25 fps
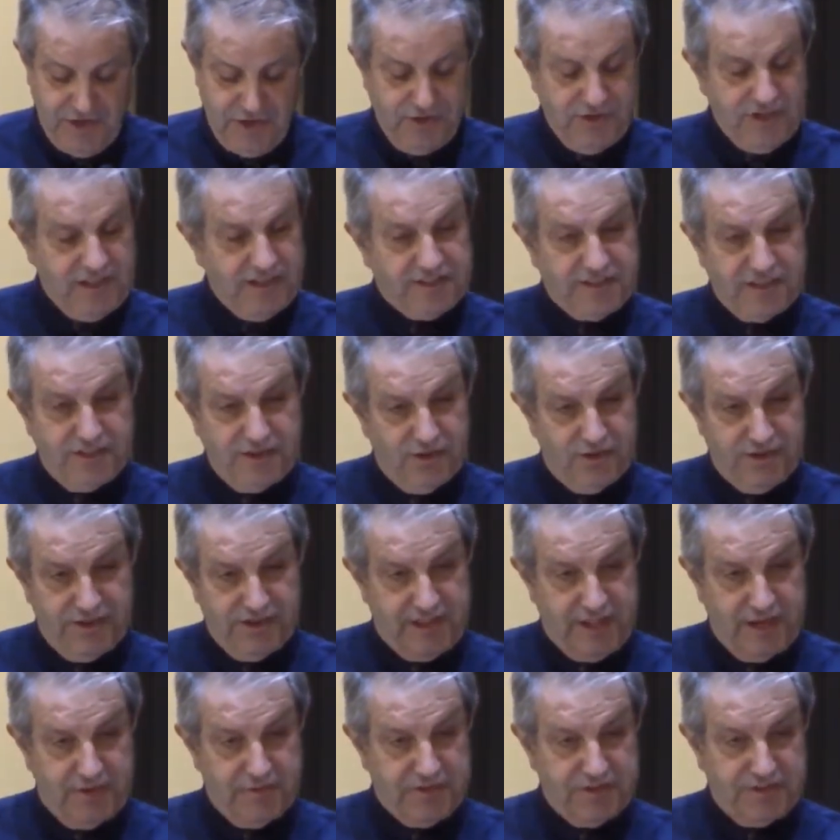You need to know
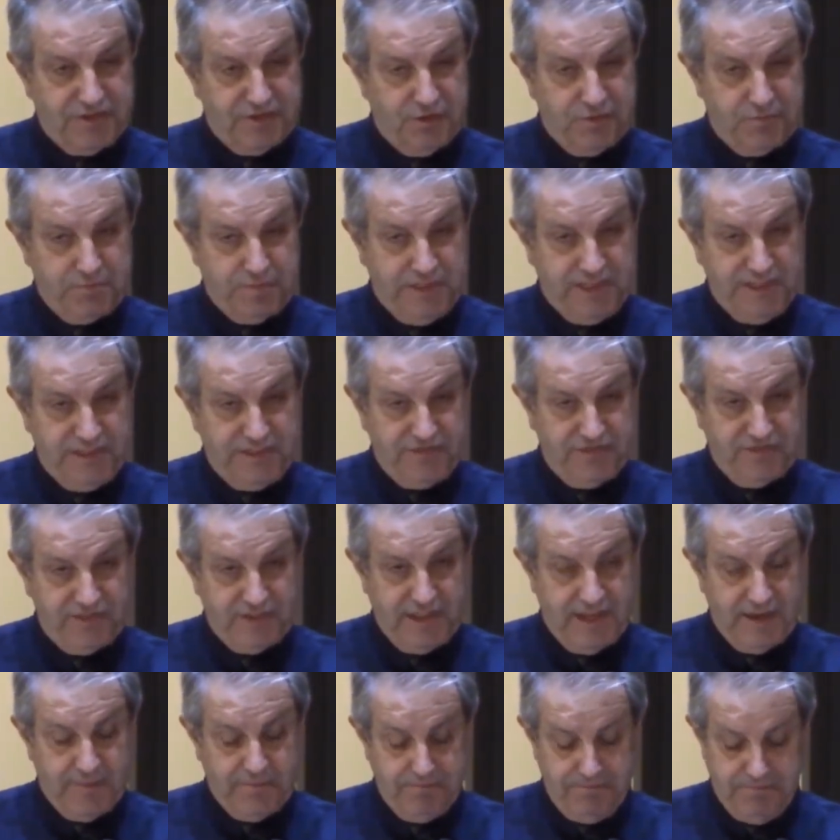that there was no peace
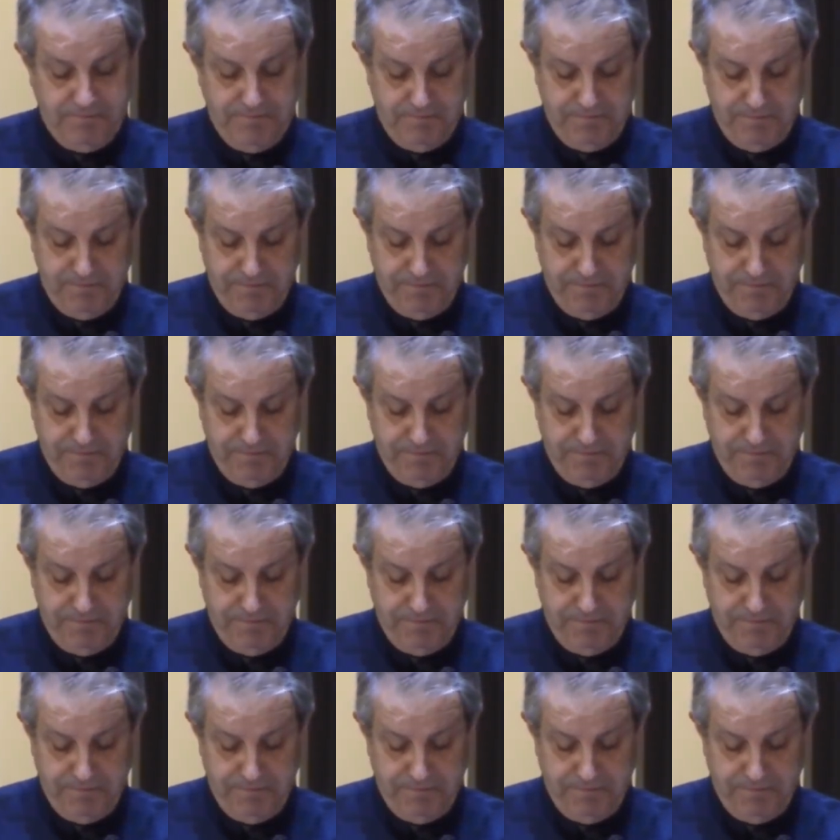for them.